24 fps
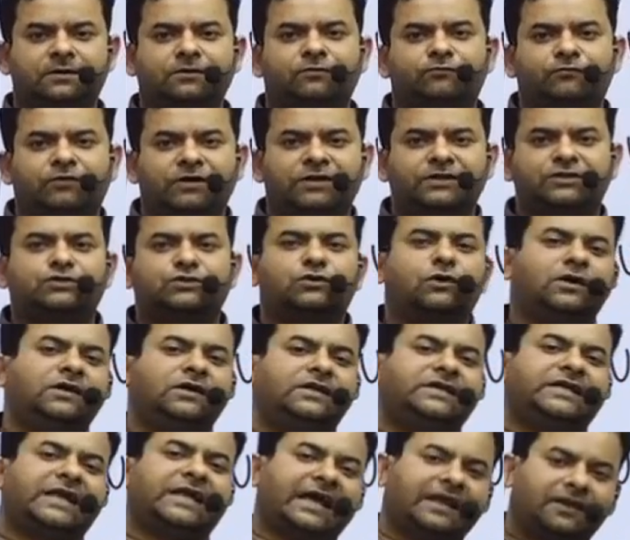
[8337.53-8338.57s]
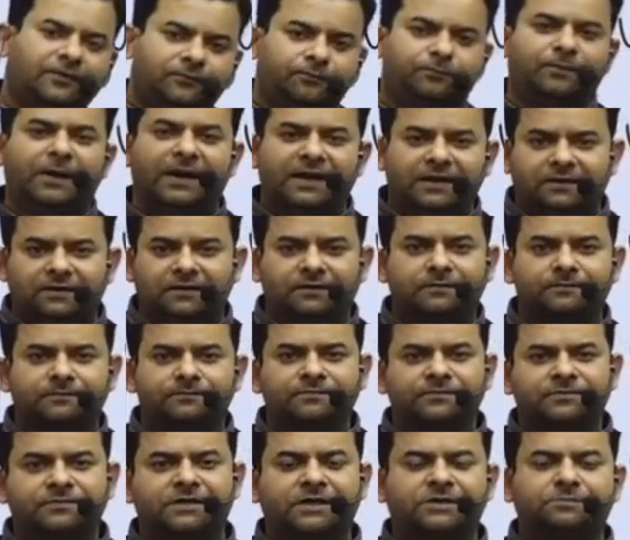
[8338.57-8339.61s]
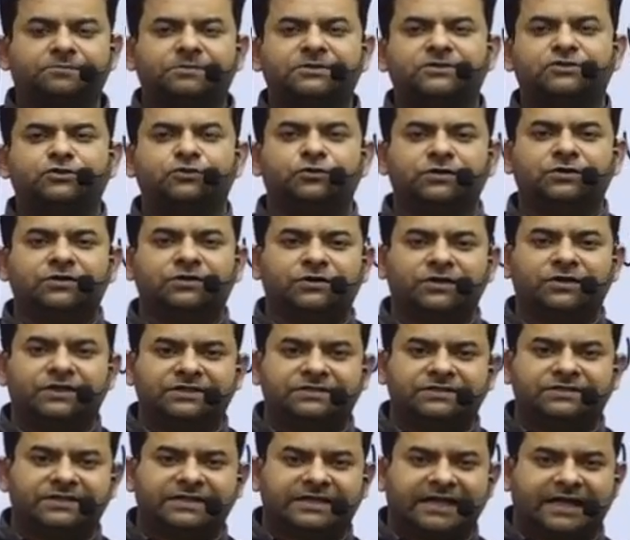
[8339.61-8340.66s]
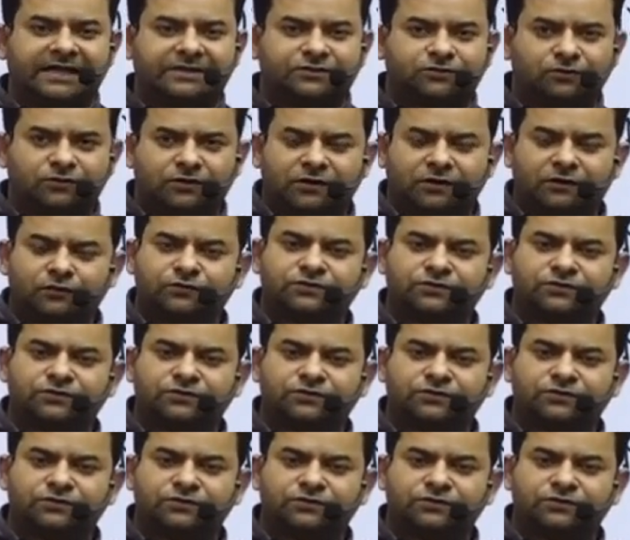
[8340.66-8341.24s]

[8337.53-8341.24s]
One is called tariff barrier, that means you increase the tax or reduce the